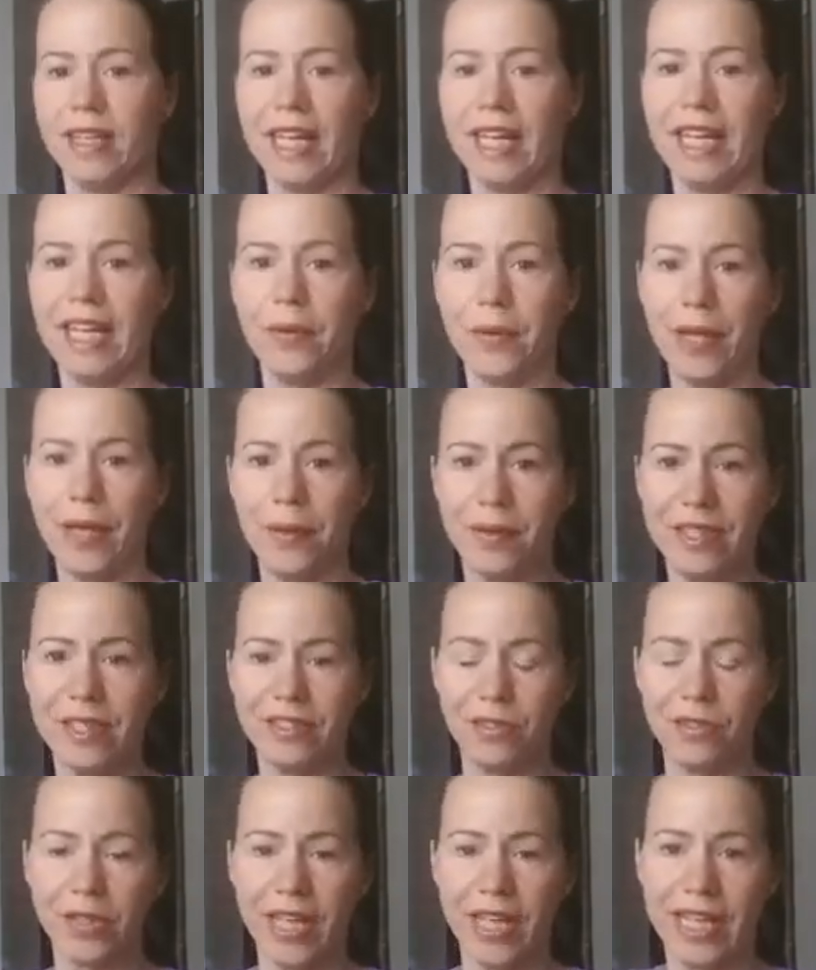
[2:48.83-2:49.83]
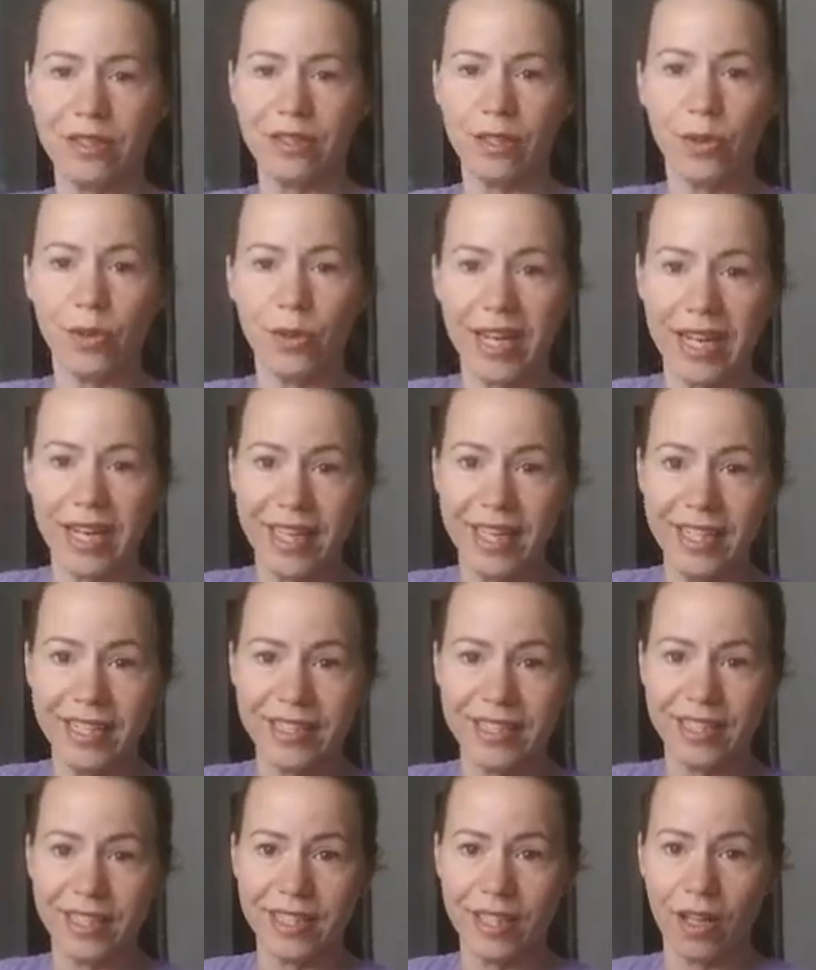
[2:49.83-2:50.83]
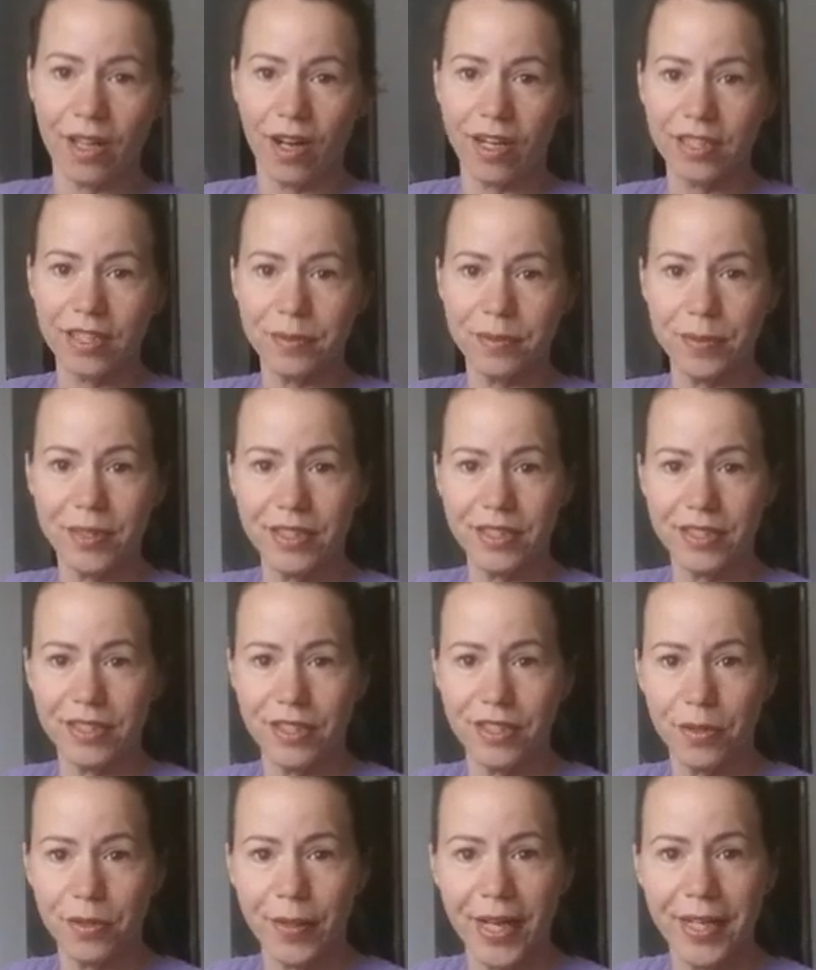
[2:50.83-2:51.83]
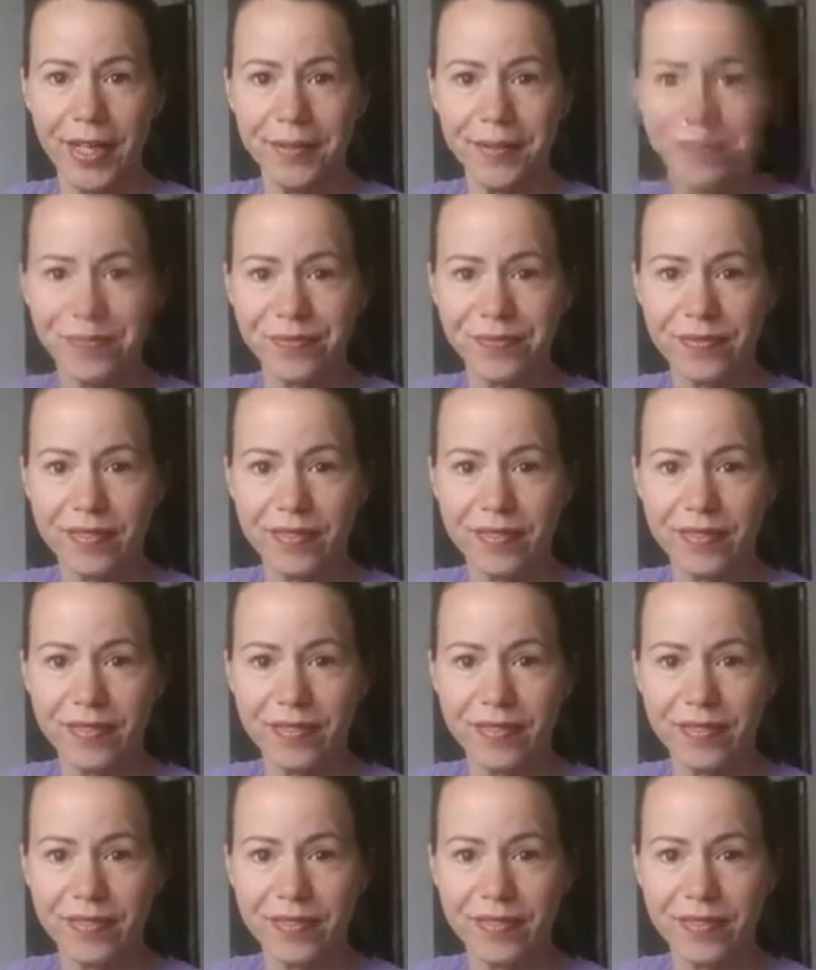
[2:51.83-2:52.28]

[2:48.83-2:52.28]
Anyway, these are get donated to the hospitals nearby.